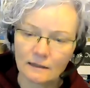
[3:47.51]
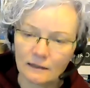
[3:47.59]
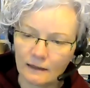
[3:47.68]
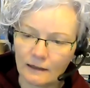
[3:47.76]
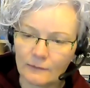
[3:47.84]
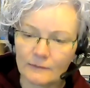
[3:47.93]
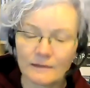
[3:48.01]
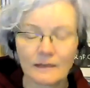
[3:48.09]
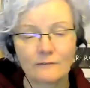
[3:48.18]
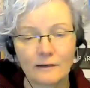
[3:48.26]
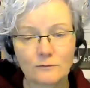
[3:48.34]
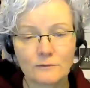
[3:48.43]
and
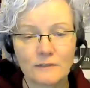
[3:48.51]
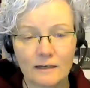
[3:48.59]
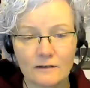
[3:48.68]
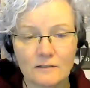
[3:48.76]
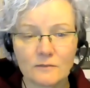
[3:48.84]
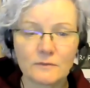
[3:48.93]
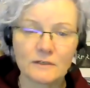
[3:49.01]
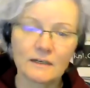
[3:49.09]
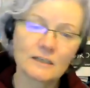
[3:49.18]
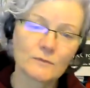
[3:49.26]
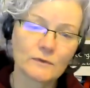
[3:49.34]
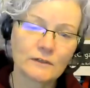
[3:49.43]
that fact will take us up to
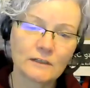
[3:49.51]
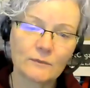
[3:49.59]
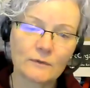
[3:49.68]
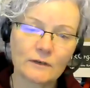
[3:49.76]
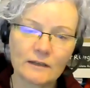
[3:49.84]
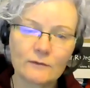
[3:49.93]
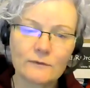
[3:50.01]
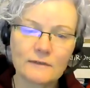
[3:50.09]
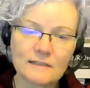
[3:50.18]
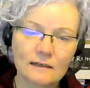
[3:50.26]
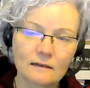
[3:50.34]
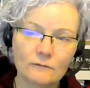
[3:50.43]
next Monday, but I think we'll
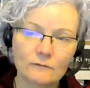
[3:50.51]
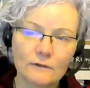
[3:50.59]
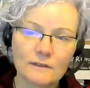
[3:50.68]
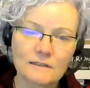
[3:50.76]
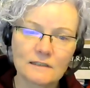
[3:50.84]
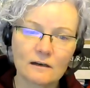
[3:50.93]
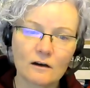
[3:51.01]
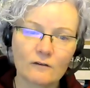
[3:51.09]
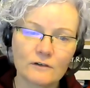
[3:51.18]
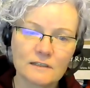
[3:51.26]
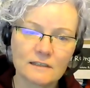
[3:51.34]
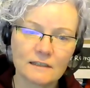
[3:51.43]
still
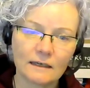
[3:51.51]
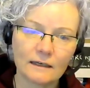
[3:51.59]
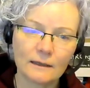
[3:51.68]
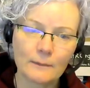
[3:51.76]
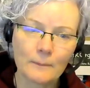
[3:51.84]
cover it today.